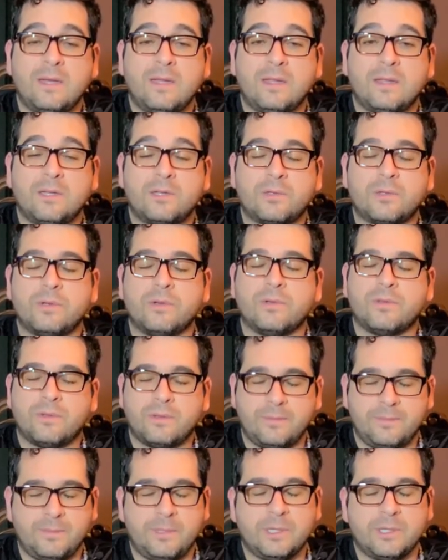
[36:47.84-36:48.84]
the
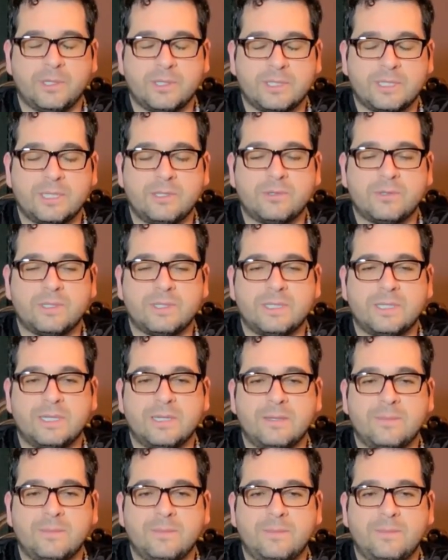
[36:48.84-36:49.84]
truth. You're just interested
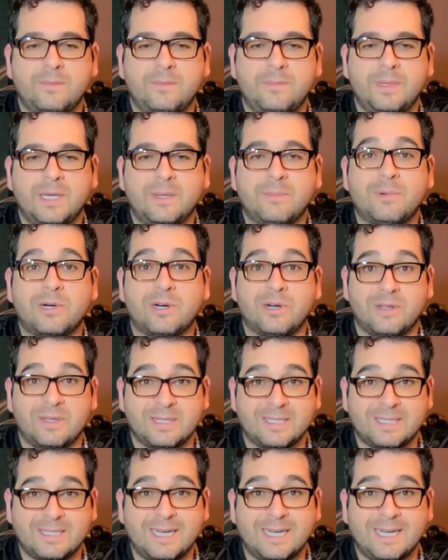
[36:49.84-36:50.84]
in being part of
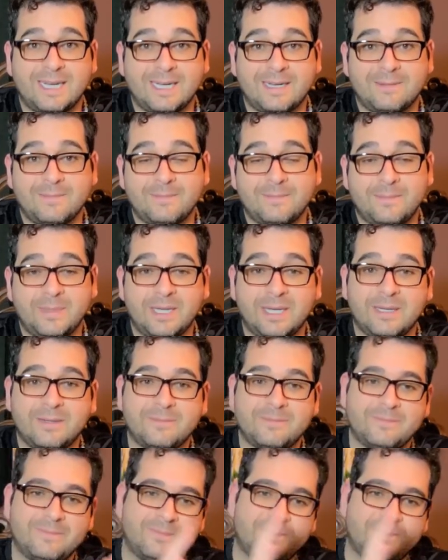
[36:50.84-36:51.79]
the side, being